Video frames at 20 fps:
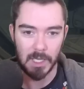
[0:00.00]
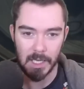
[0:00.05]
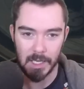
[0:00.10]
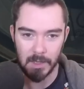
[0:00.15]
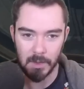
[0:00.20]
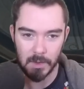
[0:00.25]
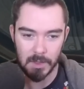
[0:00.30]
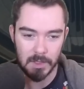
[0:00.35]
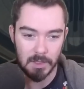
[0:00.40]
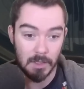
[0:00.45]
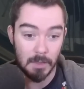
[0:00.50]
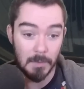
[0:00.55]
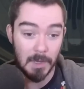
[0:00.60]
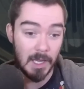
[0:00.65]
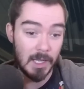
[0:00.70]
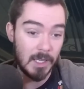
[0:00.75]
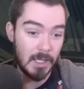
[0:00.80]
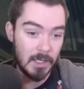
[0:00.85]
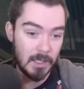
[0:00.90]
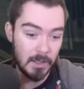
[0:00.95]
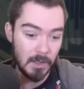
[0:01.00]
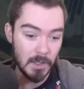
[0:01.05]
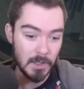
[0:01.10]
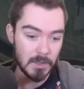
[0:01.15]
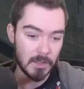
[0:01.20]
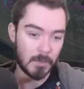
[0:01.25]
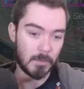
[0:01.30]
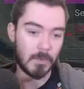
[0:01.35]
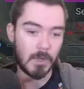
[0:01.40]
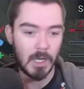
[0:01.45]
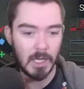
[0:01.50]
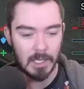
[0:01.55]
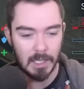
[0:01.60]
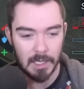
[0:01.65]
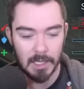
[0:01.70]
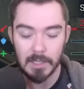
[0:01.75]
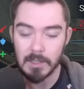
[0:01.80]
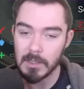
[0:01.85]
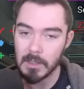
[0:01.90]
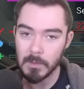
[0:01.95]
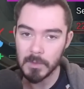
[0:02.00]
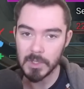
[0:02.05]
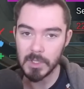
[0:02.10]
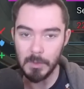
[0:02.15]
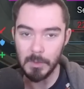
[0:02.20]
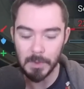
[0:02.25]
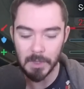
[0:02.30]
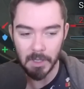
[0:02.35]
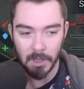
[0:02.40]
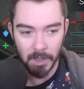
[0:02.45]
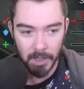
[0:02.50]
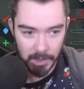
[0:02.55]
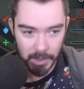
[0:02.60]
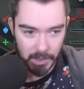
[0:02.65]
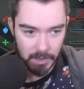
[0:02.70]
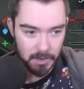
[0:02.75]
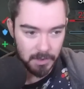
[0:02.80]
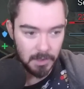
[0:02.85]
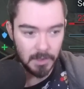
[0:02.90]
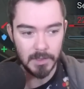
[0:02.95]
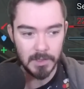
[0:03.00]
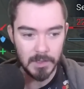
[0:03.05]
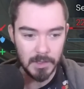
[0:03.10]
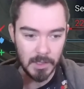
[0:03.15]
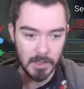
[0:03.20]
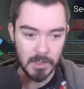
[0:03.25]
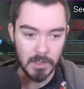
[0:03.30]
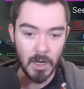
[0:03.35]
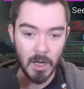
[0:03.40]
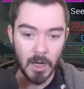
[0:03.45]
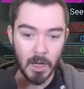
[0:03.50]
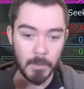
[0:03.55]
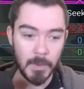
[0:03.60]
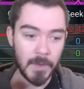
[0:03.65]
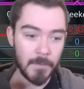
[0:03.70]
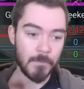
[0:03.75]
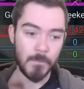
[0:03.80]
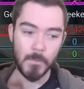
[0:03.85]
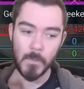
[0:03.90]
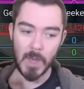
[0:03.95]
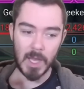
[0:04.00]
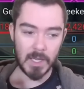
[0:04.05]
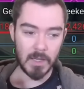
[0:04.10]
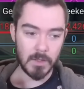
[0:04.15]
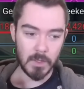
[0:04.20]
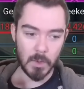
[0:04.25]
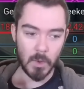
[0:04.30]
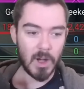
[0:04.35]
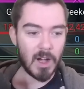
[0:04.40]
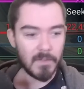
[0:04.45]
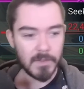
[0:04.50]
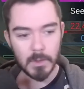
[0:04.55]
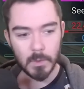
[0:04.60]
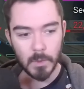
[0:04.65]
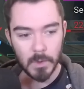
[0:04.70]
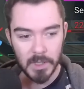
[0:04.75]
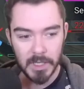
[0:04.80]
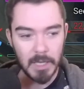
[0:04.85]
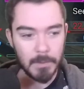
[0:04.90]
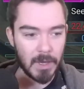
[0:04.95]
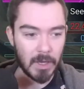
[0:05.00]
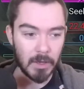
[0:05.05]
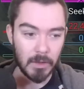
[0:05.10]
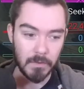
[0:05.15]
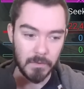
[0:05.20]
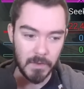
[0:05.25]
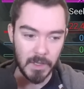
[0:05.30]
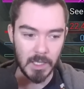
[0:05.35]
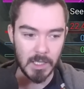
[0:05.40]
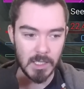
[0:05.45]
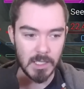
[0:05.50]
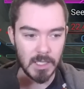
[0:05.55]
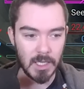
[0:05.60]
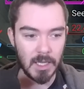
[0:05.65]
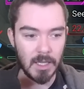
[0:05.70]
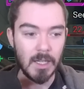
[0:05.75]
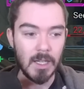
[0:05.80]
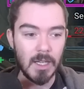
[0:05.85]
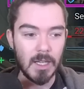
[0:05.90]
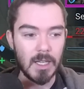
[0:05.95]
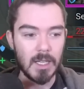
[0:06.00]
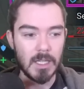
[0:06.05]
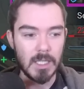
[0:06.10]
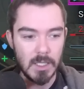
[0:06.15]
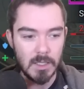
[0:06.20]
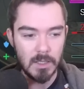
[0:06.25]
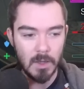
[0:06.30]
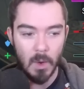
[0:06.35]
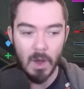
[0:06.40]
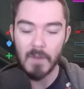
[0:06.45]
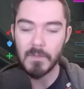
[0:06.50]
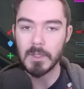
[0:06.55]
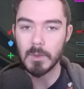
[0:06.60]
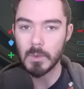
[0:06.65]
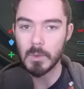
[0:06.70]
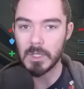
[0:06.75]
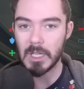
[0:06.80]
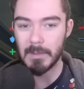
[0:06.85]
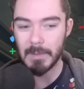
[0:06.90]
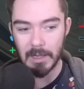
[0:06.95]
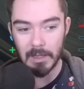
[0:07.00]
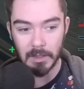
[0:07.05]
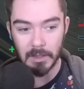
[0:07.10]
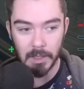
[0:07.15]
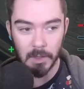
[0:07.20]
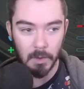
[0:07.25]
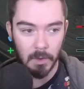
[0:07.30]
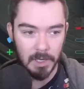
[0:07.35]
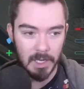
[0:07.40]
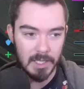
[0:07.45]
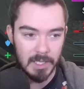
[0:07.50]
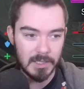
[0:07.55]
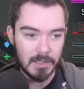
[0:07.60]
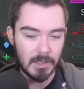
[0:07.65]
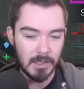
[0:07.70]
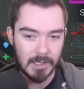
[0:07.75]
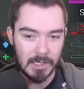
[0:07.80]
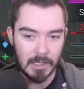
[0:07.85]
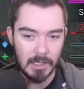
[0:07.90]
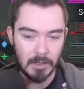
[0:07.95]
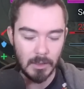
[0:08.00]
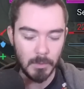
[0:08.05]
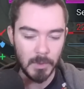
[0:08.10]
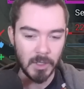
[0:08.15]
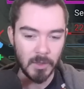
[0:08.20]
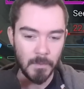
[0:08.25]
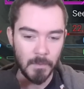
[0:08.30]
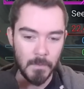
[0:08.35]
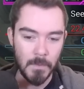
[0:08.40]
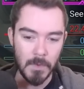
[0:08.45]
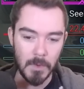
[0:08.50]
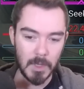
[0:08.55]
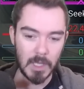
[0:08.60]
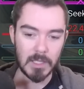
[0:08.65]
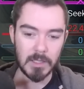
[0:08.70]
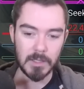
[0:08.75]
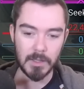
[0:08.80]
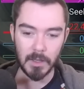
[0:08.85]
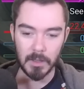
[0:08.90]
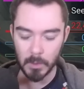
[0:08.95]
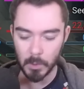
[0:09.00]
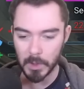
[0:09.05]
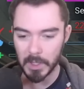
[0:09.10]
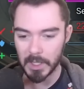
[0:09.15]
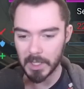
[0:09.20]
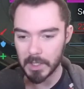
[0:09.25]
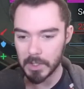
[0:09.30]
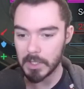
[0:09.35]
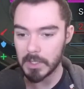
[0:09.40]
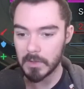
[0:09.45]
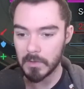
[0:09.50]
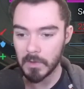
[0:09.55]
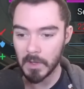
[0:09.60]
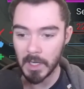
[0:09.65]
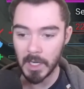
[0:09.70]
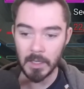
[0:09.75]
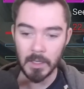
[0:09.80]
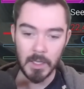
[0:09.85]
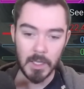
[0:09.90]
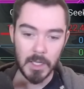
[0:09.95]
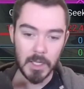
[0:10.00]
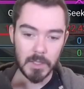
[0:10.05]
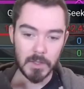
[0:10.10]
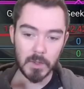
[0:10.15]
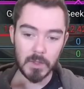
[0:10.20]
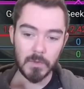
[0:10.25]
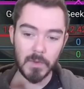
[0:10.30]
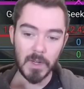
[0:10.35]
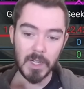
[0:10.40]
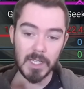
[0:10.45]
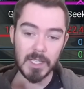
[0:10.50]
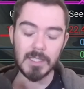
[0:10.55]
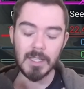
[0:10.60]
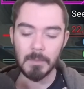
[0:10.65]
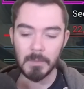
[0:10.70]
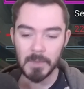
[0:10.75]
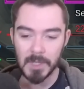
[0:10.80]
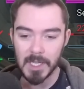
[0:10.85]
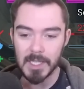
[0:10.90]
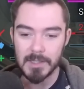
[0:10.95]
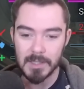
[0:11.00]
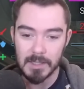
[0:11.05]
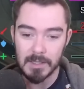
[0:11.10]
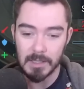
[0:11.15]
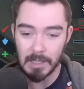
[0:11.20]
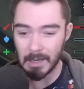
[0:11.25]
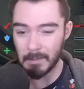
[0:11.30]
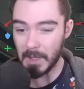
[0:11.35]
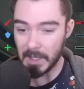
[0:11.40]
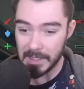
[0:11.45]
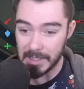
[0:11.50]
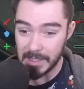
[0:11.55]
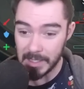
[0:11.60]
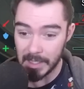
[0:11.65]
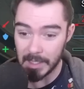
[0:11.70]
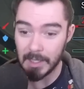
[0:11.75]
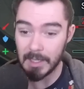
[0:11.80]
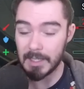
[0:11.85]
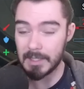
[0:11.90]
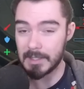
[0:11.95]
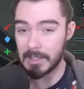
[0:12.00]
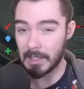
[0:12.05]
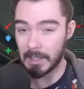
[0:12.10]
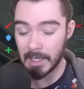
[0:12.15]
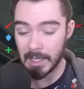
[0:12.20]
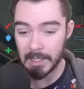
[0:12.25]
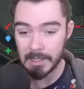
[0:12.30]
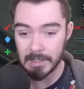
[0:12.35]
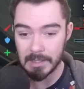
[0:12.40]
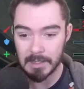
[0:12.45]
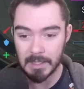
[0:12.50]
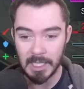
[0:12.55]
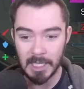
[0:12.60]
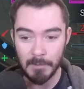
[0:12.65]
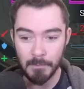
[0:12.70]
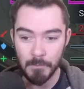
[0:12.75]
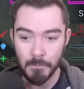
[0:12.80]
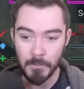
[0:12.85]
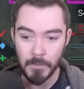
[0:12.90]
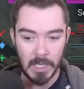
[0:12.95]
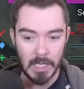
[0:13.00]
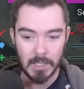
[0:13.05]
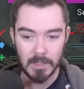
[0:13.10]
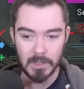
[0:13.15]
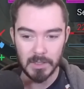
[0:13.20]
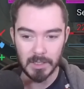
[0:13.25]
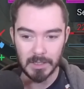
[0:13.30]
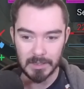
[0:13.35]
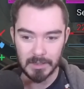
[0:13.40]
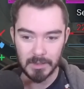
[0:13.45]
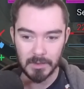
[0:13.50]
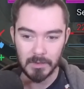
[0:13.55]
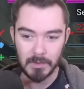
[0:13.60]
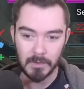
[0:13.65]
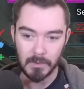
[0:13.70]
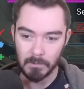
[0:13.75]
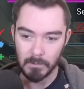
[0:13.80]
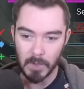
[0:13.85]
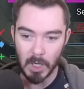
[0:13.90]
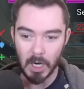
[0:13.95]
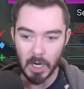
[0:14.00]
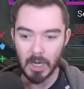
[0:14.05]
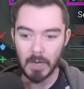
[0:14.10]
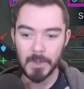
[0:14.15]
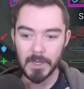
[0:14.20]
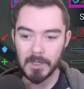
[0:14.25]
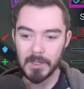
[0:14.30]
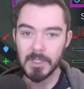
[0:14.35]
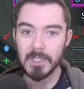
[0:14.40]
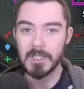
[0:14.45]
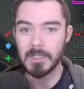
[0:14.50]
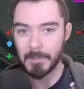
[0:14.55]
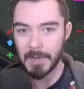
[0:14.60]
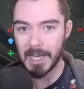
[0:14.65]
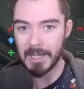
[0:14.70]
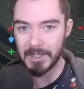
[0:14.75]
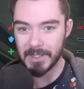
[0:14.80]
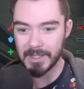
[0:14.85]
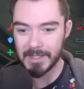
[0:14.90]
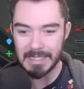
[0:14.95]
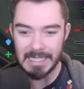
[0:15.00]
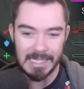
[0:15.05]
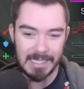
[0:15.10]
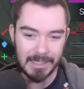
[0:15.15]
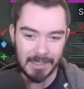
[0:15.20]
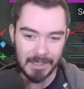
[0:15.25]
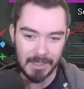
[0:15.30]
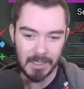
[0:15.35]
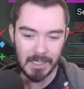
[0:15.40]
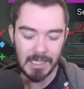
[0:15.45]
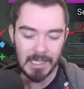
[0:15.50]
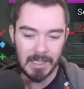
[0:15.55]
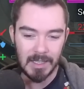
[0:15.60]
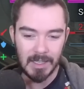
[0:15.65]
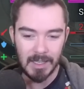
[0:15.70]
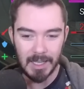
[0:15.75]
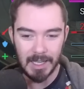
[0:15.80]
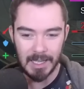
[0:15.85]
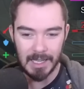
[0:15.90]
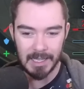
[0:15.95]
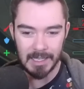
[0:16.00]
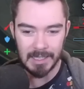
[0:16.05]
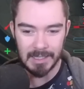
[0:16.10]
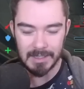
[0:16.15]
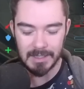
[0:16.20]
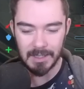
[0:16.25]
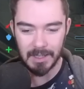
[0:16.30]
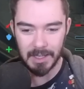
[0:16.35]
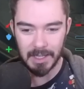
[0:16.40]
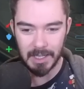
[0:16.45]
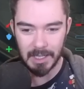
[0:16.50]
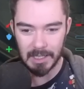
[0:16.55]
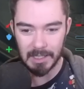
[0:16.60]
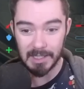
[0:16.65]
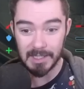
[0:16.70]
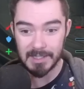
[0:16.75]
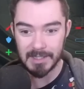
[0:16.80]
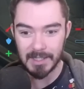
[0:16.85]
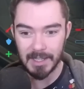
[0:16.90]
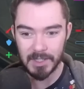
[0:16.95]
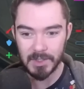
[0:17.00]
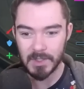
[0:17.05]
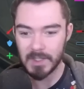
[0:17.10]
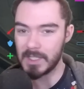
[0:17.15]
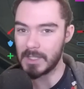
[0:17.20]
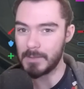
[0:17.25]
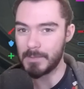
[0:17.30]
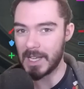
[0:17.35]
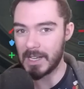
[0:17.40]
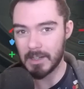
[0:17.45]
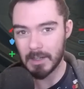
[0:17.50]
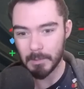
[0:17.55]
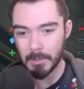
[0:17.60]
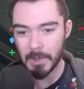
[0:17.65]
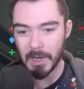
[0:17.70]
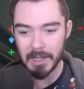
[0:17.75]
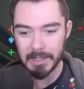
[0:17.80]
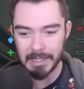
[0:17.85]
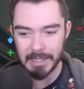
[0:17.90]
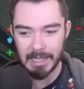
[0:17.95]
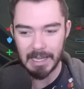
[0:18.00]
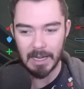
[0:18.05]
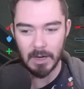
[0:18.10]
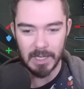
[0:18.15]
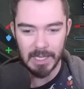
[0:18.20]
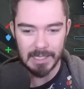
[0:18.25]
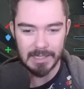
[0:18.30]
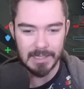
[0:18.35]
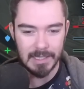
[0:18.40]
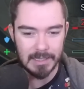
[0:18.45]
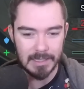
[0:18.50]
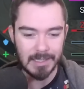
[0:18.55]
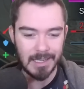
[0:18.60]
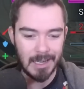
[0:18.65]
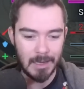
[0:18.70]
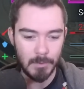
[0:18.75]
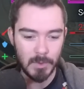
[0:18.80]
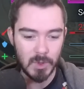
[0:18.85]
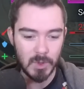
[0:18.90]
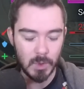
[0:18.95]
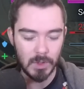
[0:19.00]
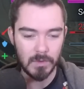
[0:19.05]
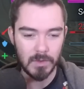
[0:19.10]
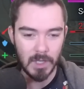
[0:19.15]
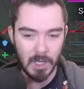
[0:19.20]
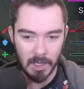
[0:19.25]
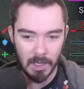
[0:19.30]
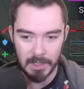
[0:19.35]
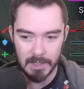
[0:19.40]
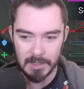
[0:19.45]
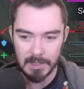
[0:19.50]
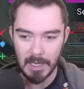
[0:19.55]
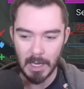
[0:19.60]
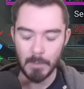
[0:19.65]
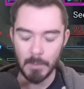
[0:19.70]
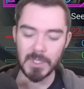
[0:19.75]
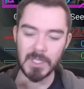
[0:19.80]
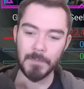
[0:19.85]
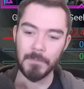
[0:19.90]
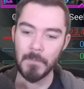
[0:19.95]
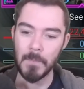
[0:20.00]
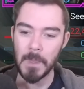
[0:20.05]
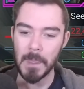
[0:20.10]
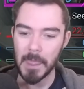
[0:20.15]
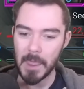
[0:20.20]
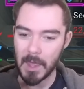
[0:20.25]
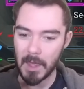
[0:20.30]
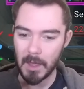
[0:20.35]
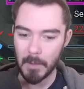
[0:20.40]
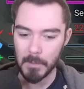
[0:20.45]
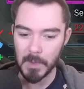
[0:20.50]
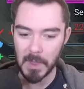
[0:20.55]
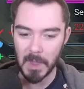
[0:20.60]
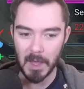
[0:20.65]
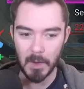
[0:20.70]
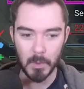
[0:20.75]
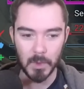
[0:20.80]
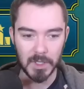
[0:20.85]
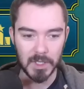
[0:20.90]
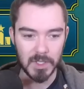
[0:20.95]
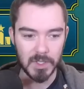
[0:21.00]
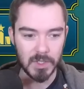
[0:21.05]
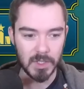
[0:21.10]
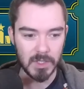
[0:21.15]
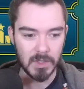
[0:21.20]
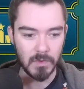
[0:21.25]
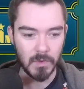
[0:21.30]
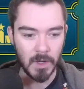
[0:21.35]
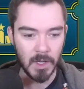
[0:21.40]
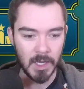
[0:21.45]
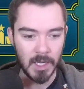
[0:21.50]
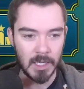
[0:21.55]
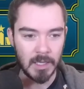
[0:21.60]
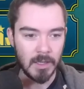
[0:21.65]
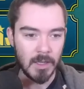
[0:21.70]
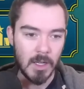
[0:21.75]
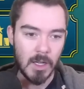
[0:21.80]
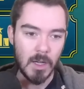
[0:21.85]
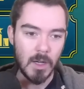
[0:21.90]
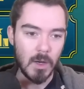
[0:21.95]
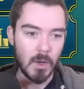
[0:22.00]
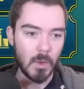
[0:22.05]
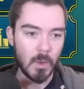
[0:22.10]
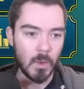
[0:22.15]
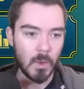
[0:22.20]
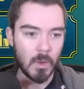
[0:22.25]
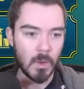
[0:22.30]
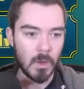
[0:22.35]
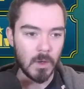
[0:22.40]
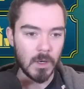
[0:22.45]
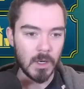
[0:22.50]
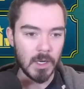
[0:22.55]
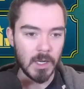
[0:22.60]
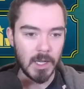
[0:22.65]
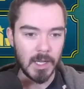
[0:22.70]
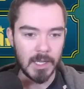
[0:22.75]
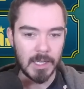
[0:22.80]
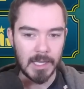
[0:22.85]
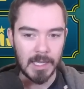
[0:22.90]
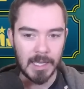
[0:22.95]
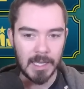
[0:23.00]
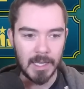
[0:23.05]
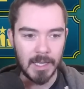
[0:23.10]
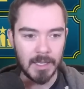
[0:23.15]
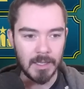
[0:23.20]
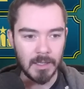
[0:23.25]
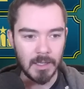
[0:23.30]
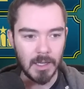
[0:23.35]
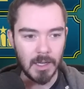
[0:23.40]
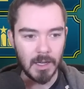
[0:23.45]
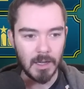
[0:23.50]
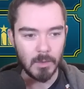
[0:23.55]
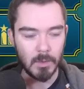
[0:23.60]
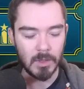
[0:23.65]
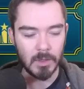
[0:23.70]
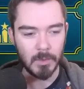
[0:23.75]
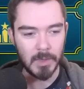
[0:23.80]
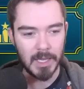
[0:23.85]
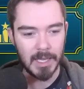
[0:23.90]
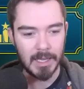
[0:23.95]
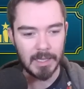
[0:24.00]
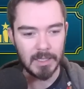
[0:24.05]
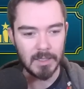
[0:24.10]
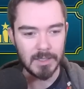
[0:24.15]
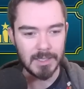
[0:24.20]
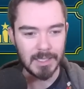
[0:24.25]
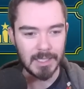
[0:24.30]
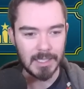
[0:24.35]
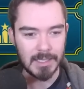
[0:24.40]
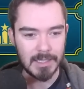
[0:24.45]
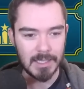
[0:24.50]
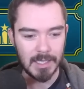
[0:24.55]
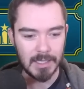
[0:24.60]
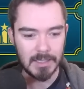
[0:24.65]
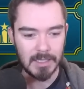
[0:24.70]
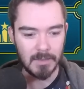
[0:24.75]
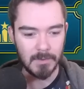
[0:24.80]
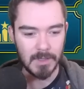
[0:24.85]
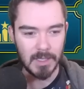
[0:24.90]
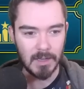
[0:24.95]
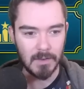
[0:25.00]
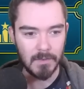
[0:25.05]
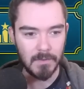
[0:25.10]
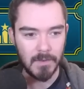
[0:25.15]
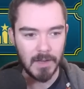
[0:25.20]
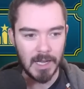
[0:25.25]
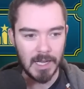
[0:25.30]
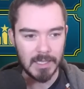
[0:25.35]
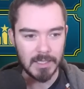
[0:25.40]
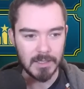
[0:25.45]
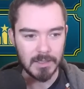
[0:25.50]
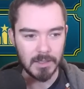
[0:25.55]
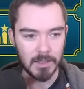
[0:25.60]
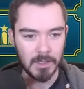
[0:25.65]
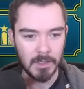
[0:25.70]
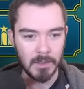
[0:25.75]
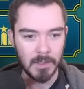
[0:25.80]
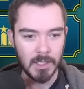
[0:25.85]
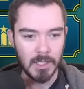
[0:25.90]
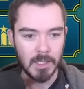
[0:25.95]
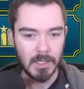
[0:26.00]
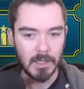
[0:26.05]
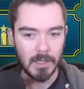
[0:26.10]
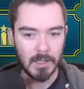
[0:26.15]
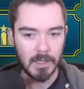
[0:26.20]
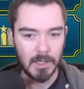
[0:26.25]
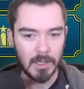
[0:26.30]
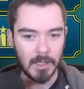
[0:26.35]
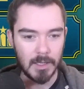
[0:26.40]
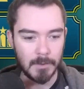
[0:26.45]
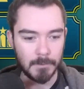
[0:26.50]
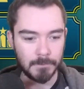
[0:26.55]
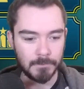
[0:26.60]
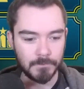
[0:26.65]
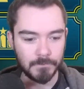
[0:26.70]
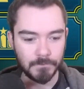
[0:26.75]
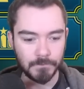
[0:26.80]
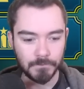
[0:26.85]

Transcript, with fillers: nukes them and he kills them, right? He hits them super hard. He does the job. And you don't have to worry about affinity. You don't have to worry about Leorius unkillable. It's going to work just fine. So it's very similar. It's the same idea as the last team, just Arbiter is a better seeker and uh, is a better apothecary. It's the same sort of concept, um, but that works just fine. Or again, uh, well, we can't use against that team. They're faster. Um,